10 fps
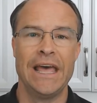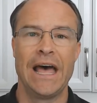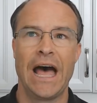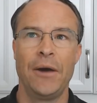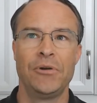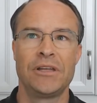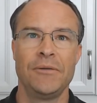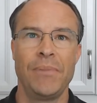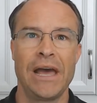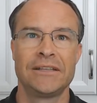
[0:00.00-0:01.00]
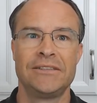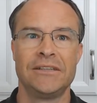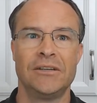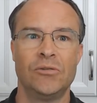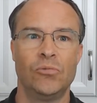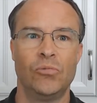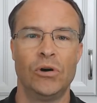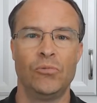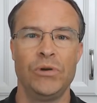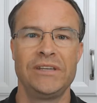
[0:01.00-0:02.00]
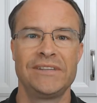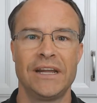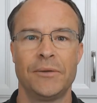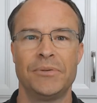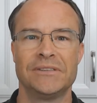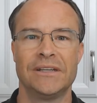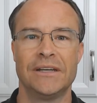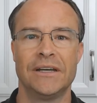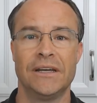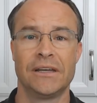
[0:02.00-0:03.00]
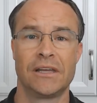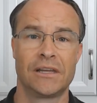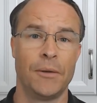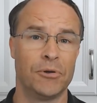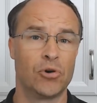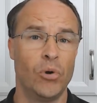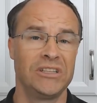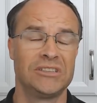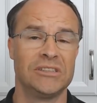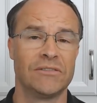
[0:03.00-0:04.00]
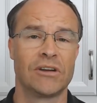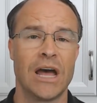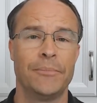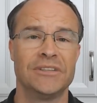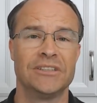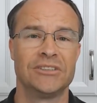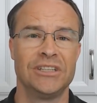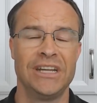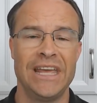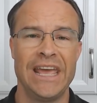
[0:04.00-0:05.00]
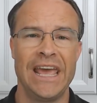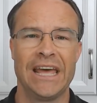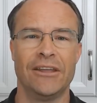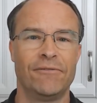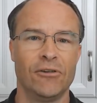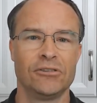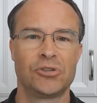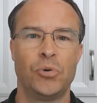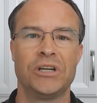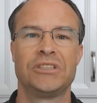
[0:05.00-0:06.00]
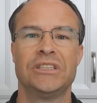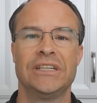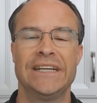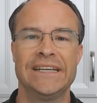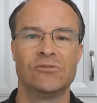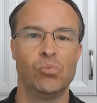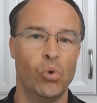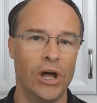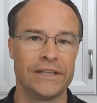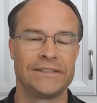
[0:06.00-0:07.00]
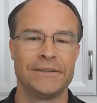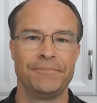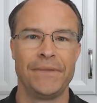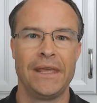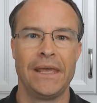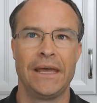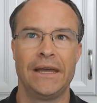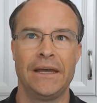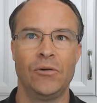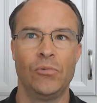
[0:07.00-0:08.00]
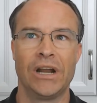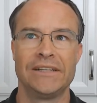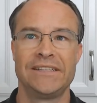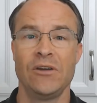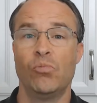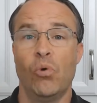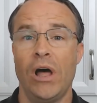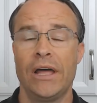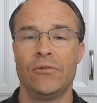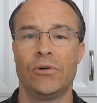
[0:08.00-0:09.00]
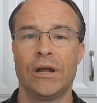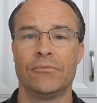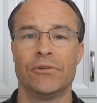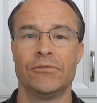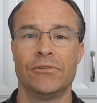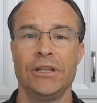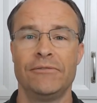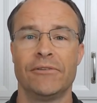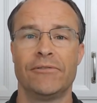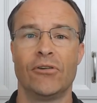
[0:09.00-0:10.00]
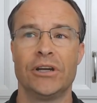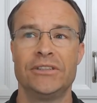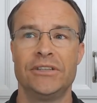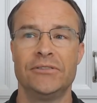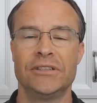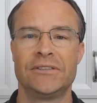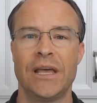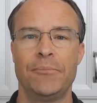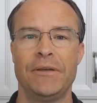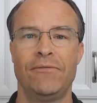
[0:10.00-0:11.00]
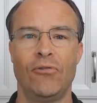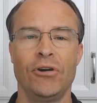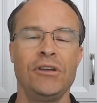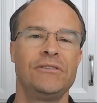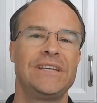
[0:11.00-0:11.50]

I would come back to what we set up as a couple questions for composition. And the first question is what? When I say what I'm really referring to is that before you